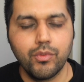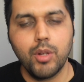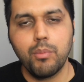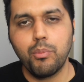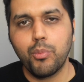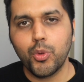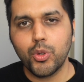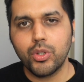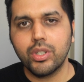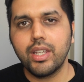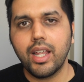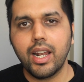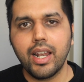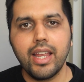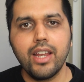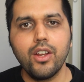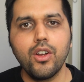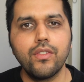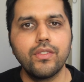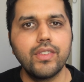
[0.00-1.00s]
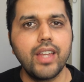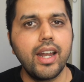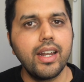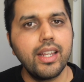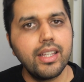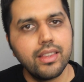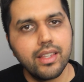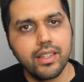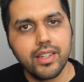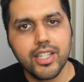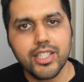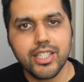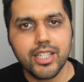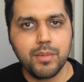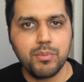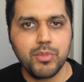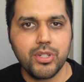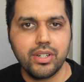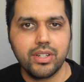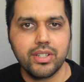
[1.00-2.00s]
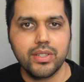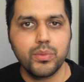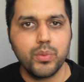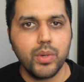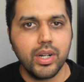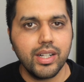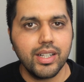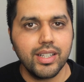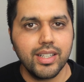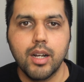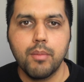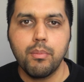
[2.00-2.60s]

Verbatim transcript: We'll put the link of that in the description as well.